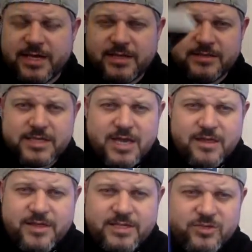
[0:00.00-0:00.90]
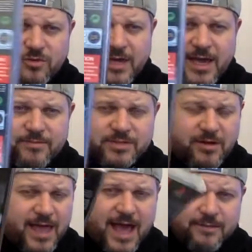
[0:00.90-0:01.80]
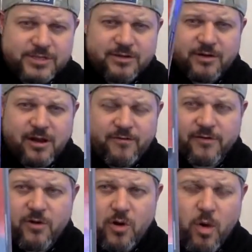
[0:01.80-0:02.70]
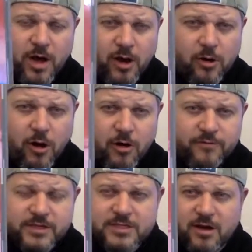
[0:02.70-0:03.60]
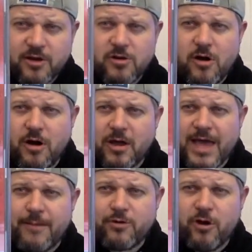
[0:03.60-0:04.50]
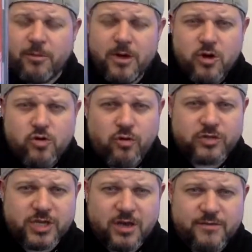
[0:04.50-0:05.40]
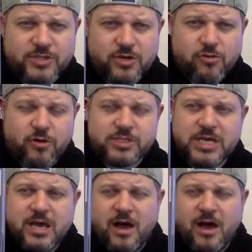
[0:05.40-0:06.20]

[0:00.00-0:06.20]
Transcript: And these sort of games I absolutely love. I've got quite a lot of these kind of Capcom crossovers across.